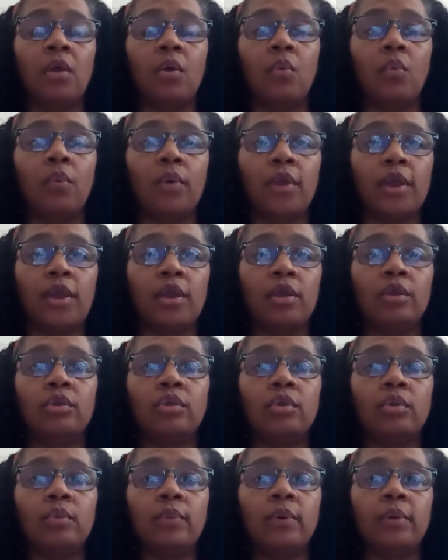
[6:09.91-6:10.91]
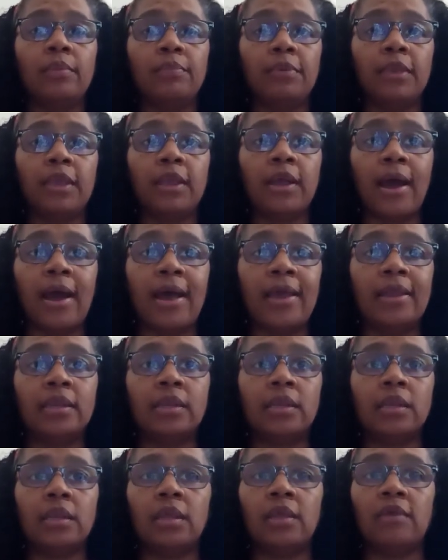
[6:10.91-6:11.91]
where you would be guided.